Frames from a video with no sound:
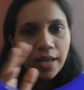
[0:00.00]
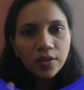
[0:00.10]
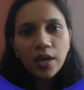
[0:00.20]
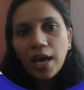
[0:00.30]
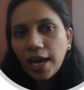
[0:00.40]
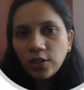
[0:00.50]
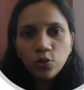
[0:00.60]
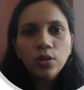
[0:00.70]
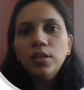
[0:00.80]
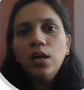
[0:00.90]
and
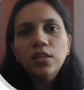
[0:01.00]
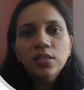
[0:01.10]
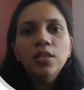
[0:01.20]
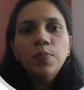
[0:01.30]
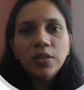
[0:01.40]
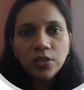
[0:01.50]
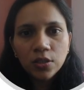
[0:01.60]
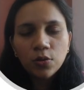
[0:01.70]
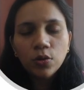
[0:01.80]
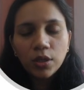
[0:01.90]
the hustle
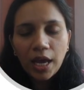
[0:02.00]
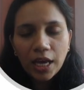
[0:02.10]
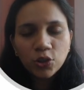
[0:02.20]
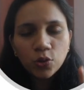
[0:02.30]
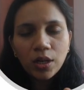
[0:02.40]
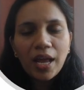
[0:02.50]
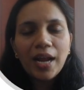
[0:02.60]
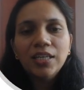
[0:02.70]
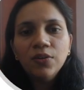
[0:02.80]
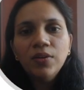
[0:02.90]
bustle or the actual
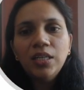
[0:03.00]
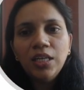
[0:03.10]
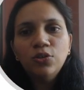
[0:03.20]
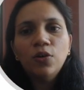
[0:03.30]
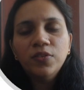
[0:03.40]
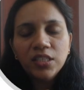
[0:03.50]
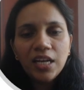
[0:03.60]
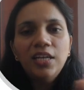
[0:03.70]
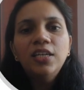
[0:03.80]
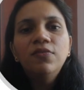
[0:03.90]
activities
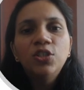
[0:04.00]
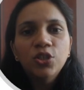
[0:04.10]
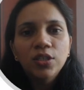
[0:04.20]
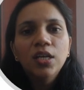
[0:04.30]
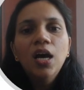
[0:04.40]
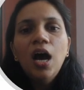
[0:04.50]
cell division,